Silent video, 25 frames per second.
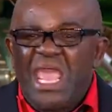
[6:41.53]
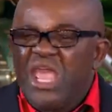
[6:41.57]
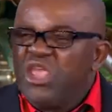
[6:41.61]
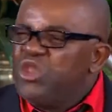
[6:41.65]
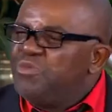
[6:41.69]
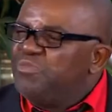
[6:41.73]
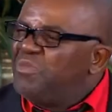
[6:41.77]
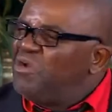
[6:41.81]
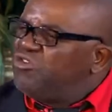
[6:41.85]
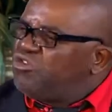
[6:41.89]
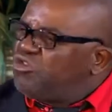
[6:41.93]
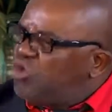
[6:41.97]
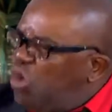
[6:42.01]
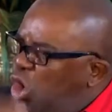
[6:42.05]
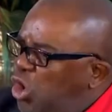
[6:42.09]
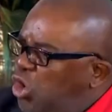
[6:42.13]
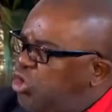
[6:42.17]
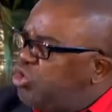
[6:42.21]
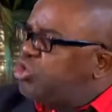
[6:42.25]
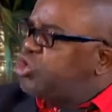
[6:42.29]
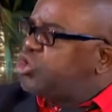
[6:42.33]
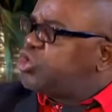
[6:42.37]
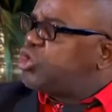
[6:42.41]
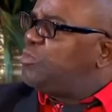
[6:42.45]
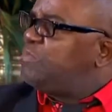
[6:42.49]
you must
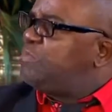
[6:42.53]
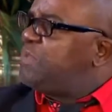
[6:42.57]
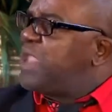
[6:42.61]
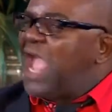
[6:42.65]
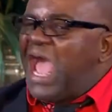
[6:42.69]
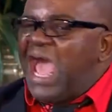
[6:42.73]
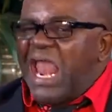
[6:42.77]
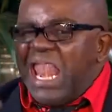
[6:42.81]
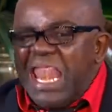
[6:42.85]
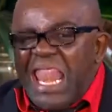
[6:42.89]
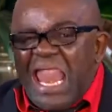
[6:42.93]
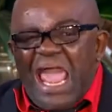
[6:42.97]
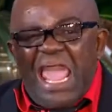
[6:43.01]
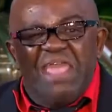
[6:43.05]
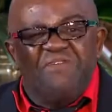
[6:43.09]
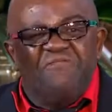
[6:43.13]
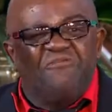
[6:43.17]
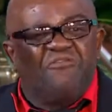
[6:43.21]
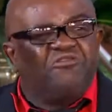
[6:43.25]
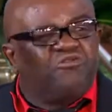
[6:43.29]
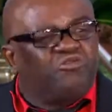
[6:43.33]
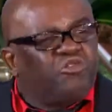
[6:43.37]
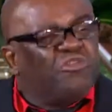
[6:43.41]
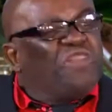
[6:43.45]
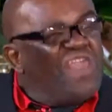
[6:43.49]
also be alive
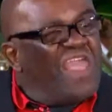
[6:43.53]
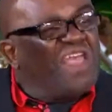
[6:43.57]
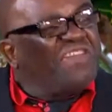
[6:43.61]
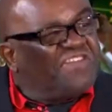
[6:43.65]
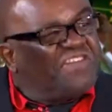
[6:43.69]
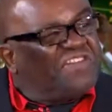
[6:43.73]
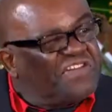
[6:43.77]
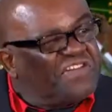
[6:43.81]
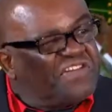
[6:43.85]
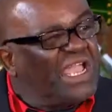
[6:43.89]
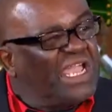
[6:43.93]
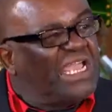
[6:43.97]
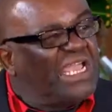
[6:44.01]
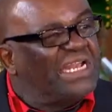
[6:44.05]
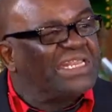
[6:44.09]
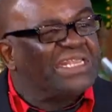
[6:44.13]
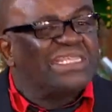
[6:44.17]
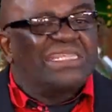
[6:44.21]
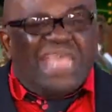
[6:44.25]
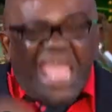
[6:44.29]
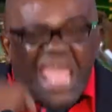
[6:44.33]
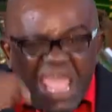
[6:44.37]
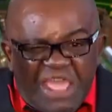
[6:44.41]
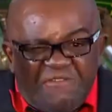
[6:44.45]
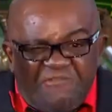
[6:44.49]
to their
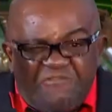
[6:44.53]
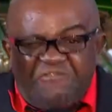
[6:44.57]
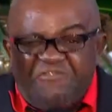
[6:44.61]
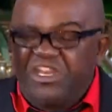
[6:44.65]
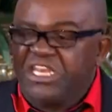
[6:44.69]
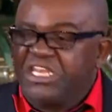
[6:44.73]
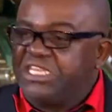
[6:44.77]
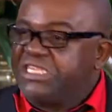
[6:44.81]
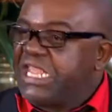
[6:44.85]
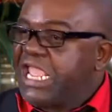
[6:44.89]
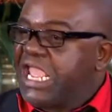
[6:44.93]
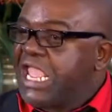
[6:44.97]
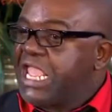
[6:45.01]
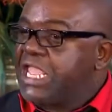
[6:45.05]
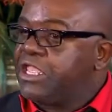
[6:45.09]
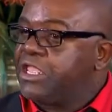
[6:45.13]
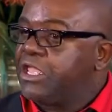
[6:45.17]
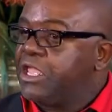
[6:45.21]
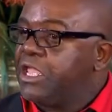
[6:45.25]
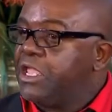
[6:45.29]
struggles every day.